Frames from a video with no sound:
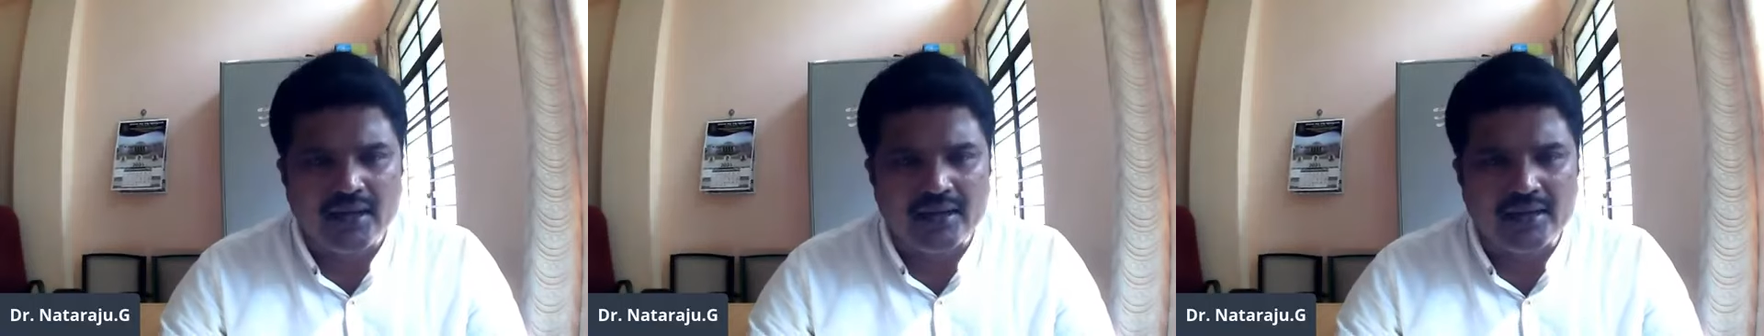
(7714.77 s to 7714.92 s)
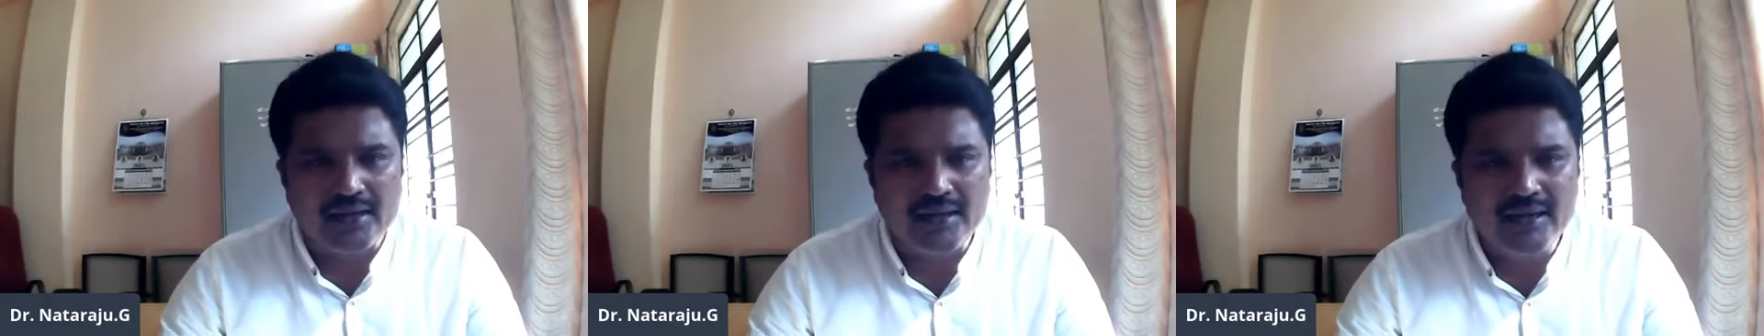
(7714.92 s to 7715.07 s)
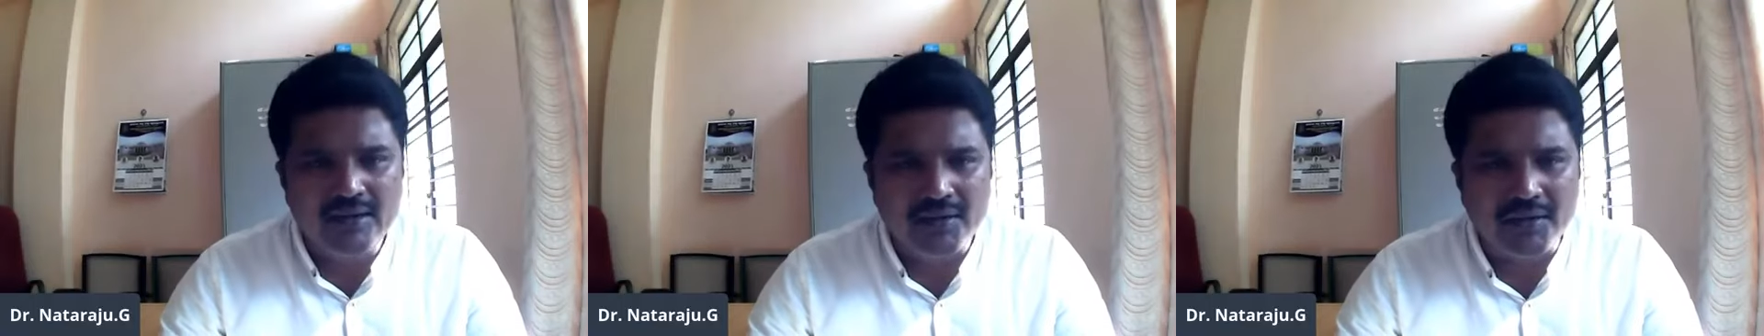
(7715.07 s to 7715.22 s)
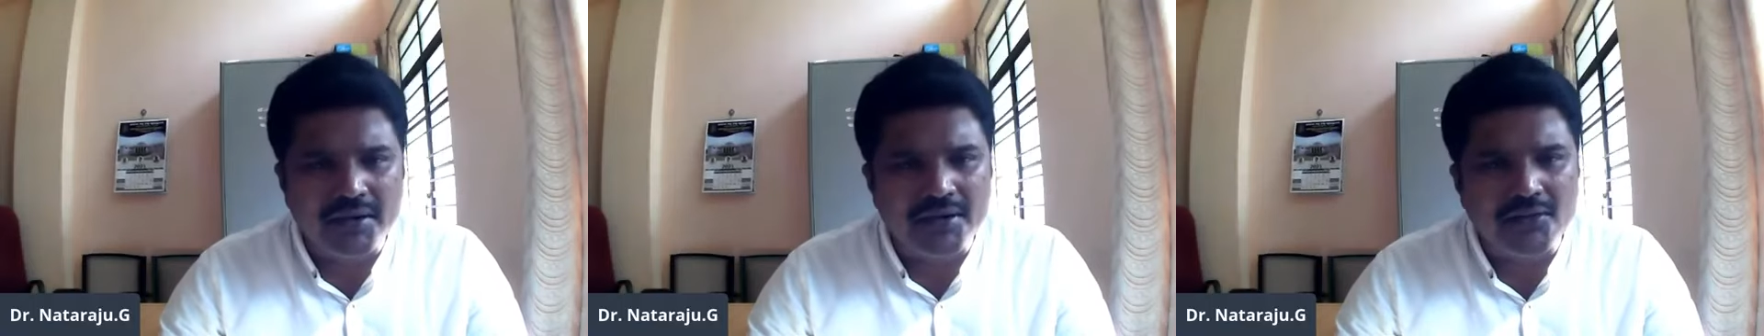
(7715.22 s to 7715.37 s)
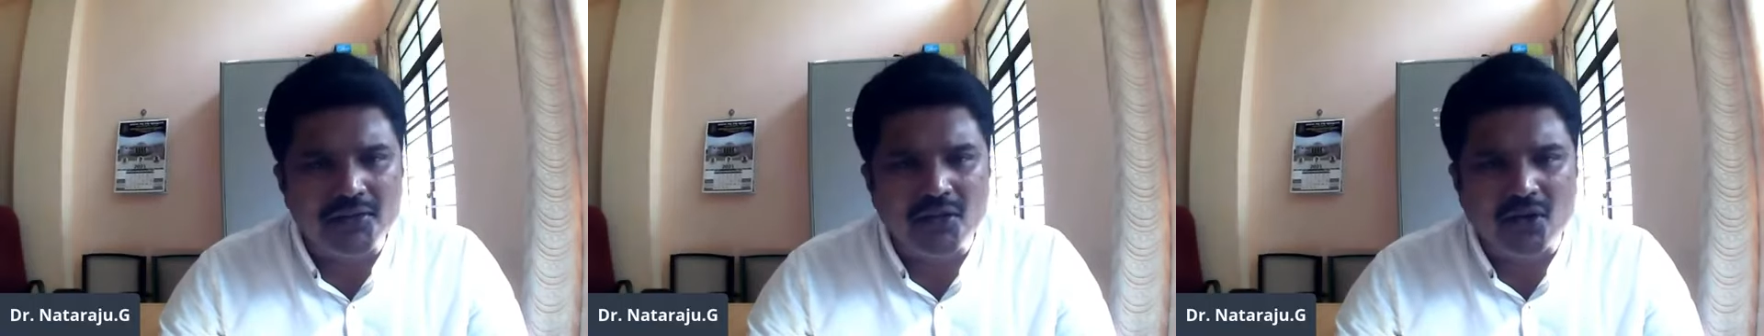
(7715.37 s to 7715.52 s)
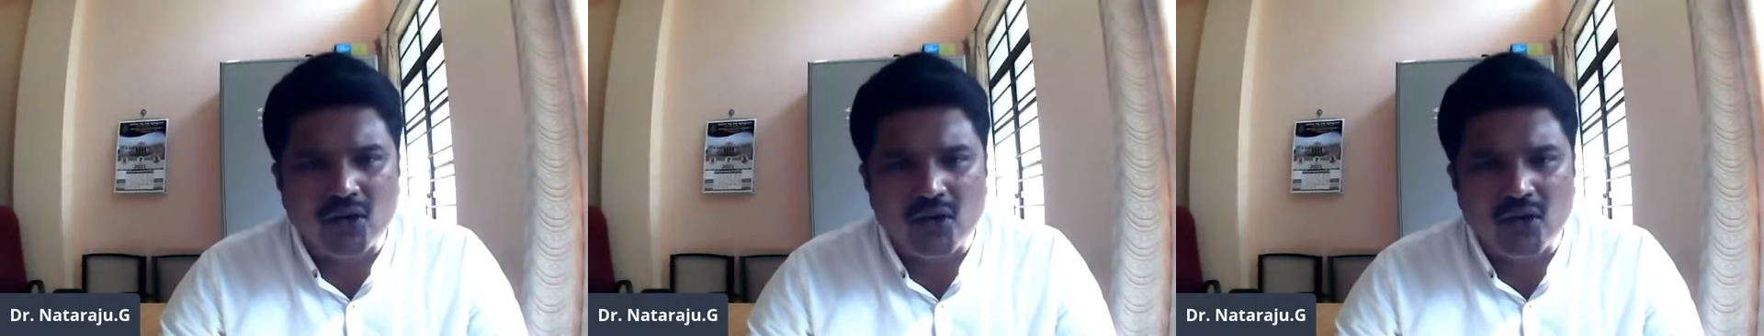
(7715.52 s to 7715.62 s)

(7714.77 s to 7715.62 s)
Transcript: a great